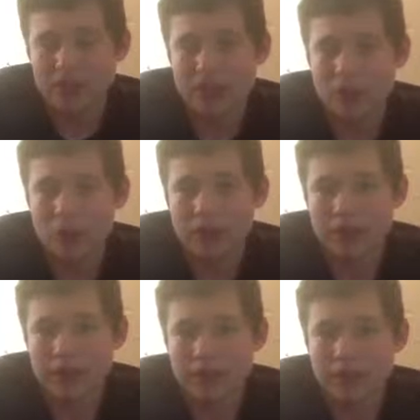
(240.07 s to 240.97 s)
that no one
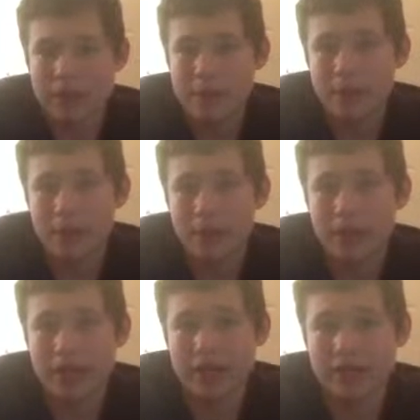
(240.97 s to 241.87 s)
liked. People
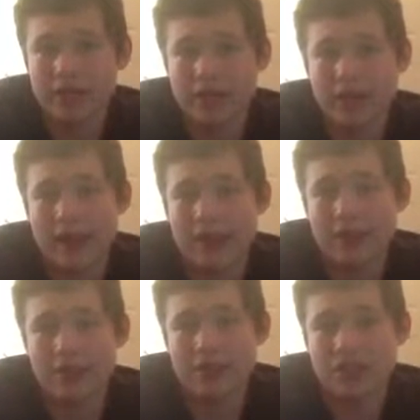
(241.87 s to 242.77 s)
complained, and they
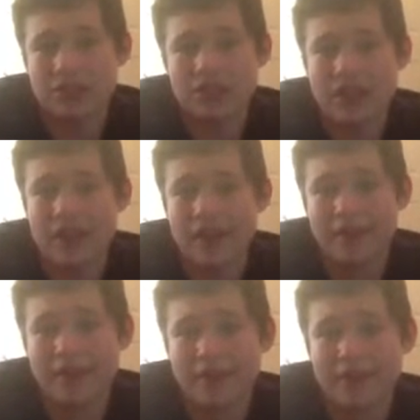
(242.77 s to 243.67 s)
haven't changed it now
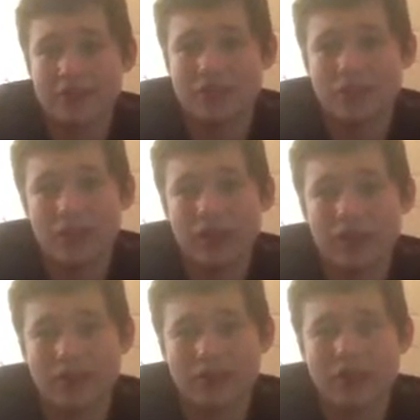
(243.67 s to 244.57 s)
since
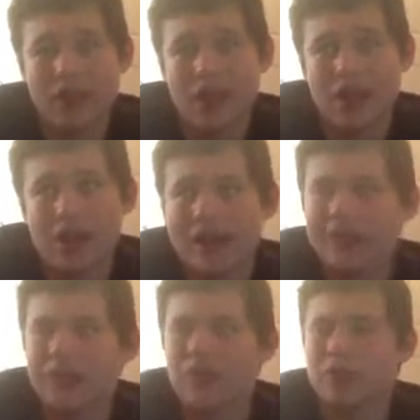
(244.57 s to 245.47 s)
2000. Yeah, I
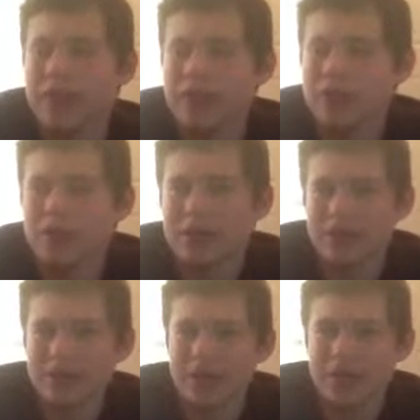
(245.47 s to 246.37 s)
think it was late
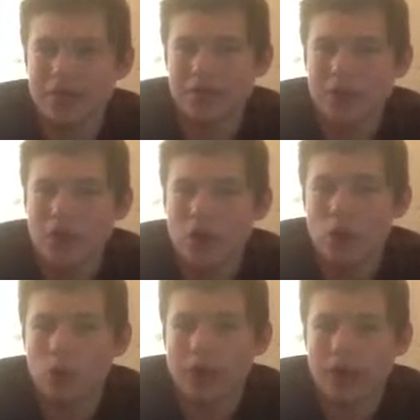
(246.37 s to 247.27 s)
2007
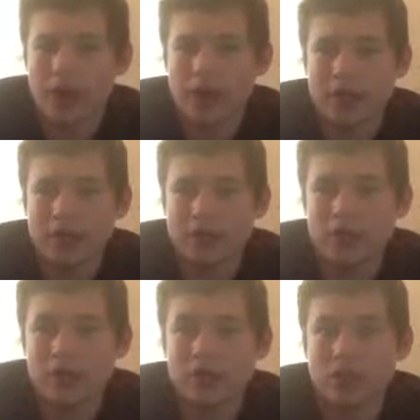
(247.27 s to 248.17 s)
when they got it
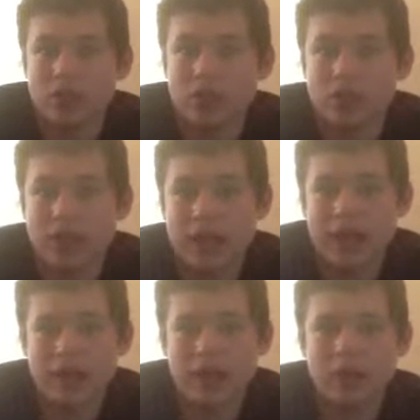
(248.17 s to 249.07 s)
to today.
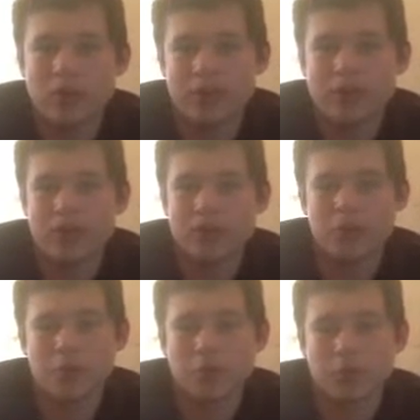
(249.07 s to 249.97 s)
They don't listen to
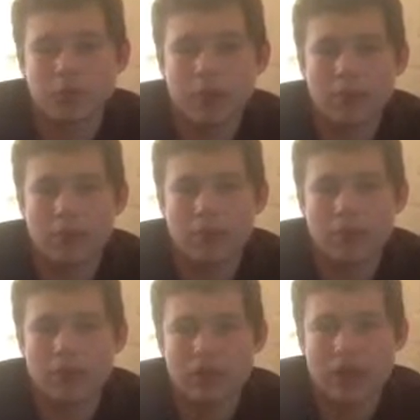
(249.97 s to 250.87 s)
those old
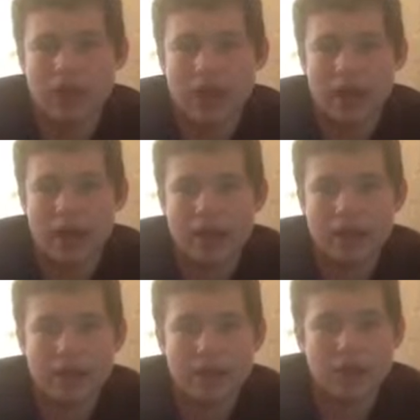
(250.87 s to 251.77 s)
members, and
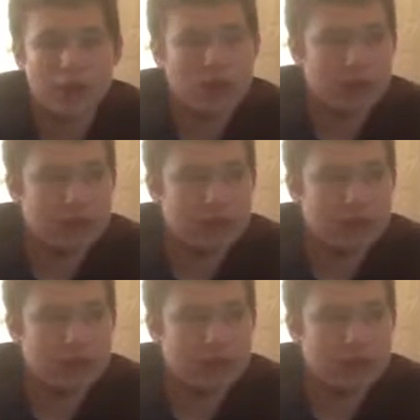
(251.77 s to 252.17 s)
they've done a lot of